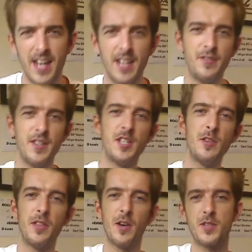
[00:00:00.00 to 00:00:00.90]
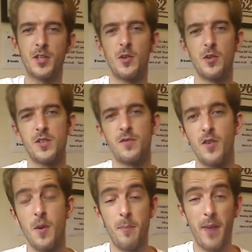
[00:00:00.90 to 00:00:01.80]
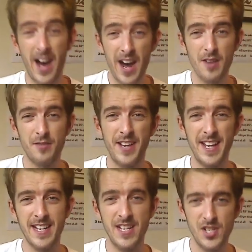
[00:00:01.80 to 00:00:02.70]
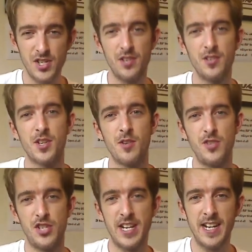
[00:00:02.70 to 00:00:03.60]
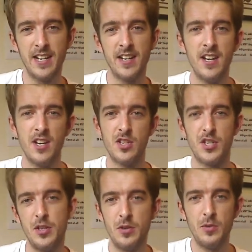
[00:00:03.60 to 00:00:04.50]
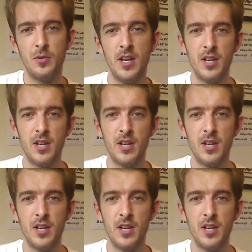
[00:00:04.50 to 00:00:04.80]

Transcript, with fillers: And if you do those chords for a bar of each, so G, two,